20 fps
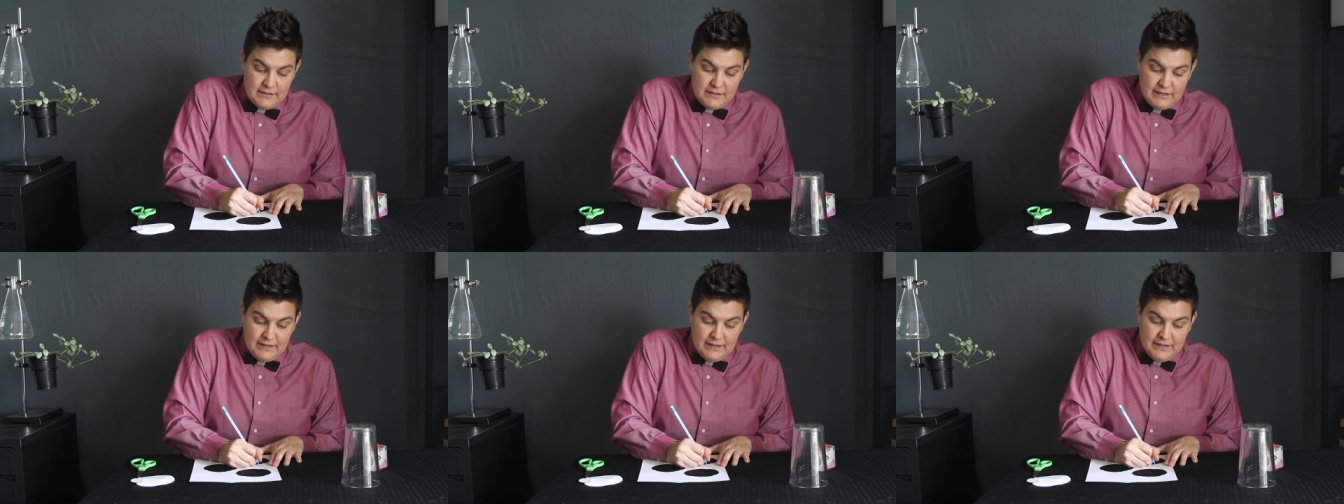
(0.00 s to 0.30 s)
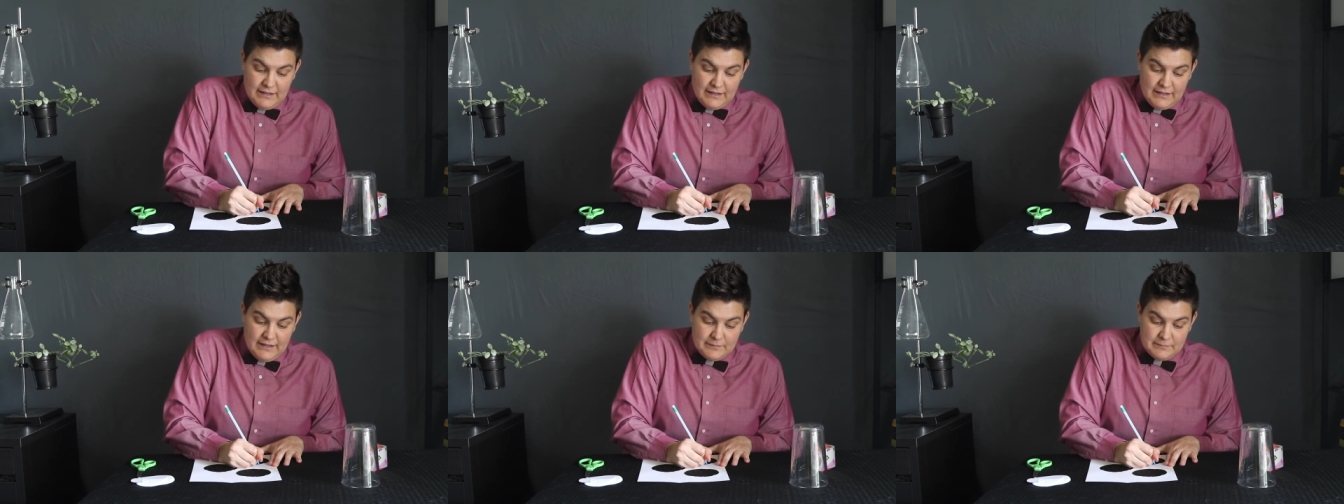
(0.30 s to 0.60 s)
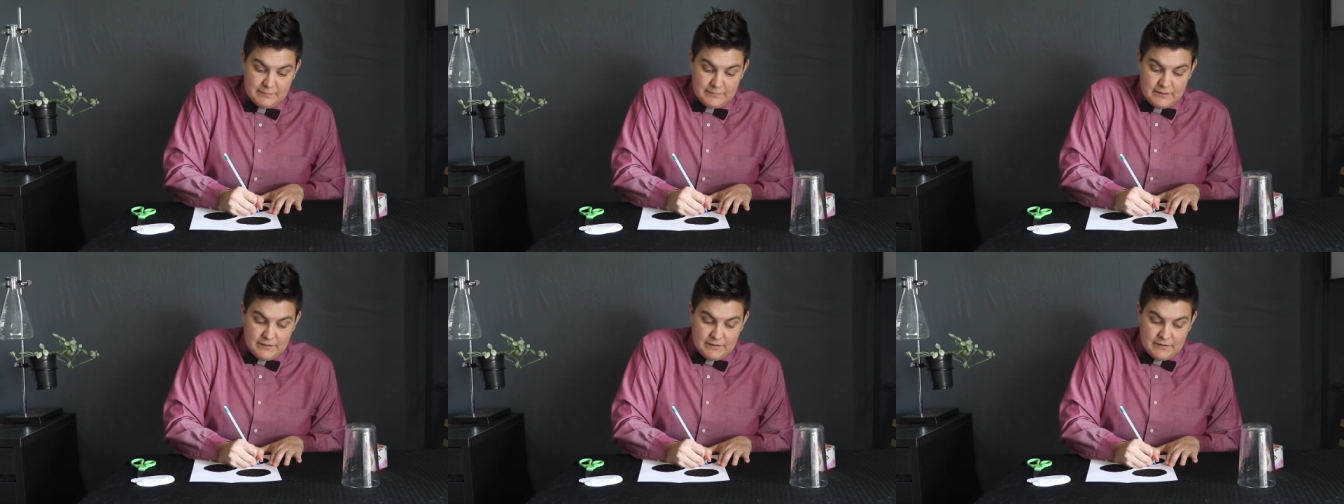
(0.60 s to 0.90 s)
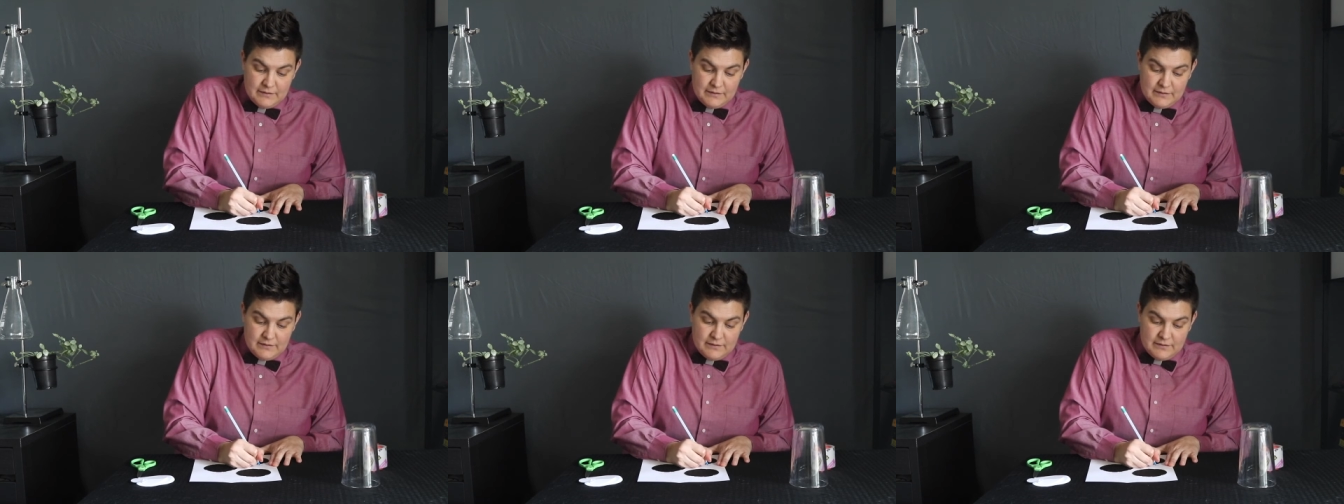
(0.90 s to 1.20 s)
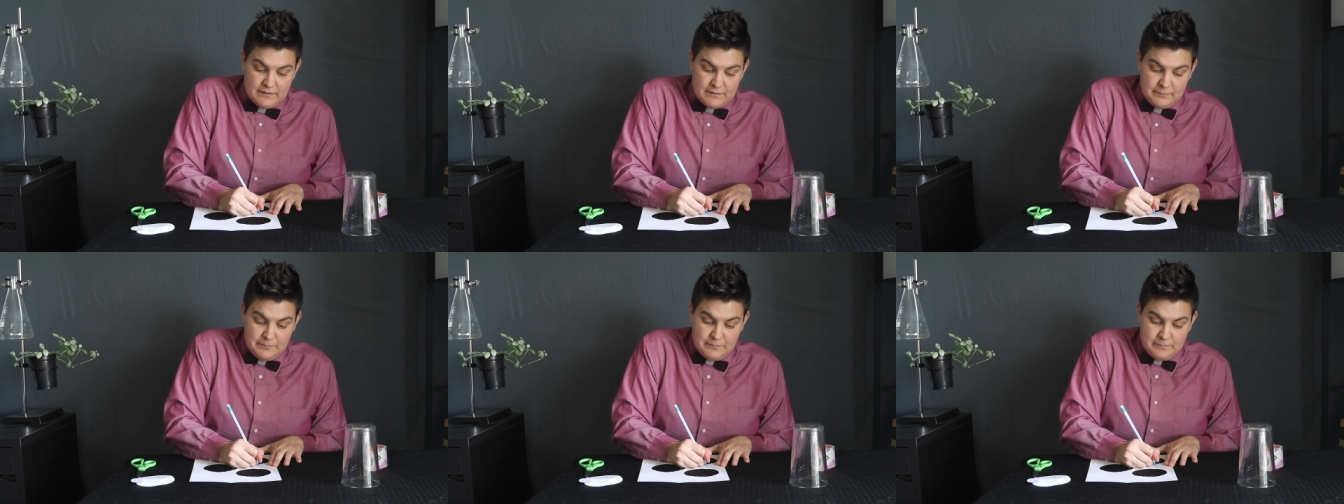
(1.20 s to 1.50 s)
um,
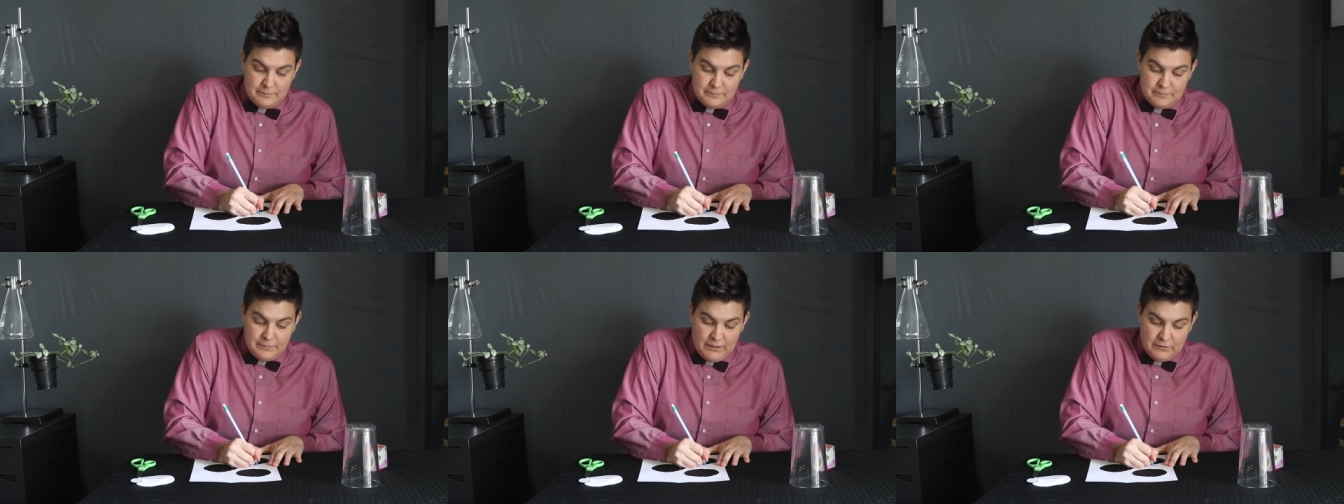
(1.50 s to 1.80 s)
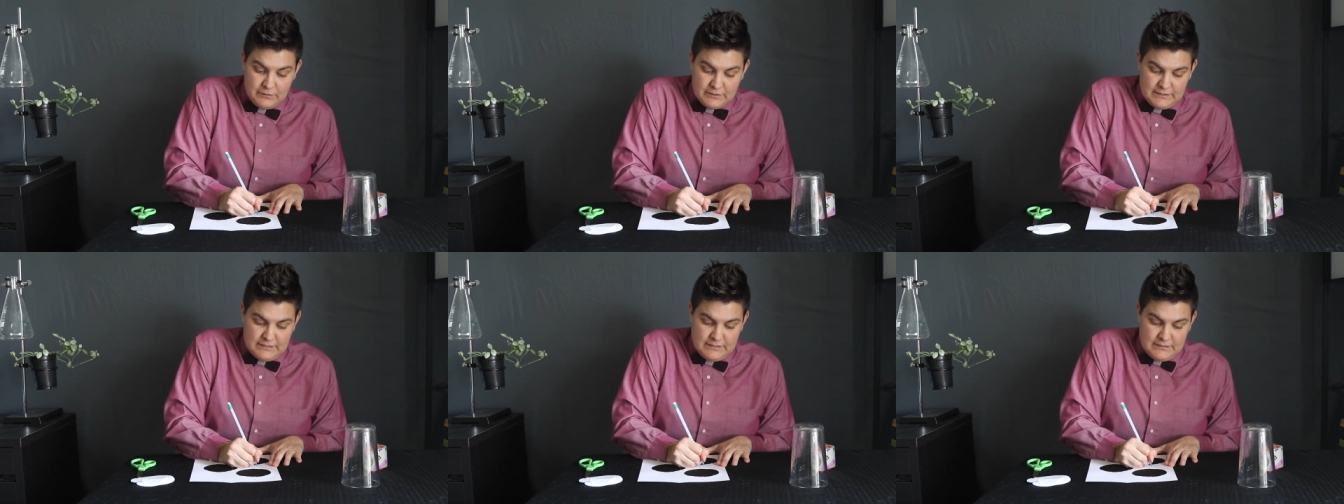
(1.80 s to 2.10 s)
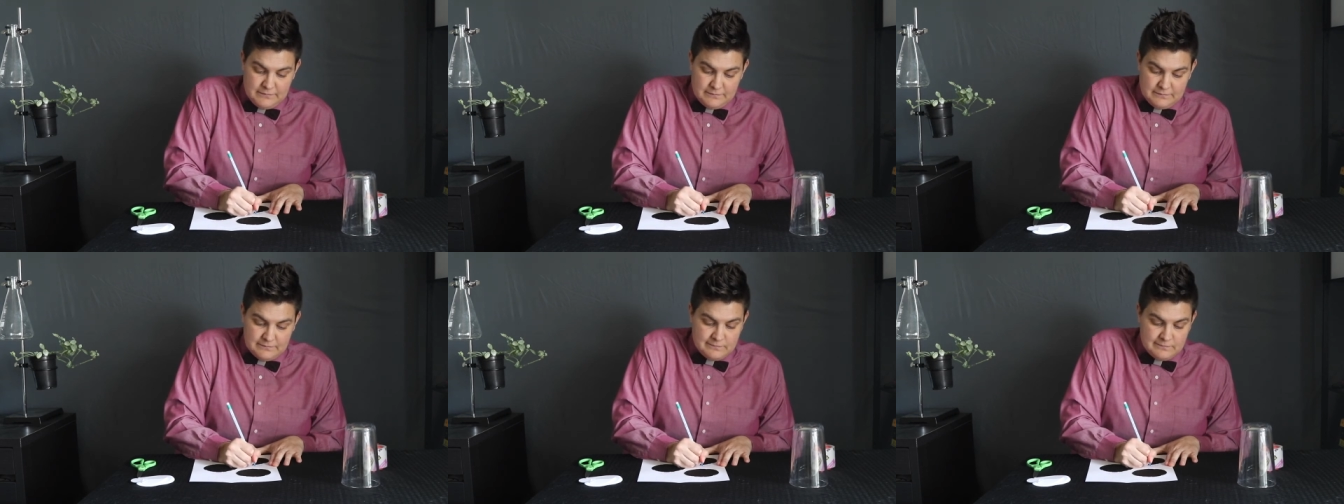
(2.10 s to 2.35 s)
balcony.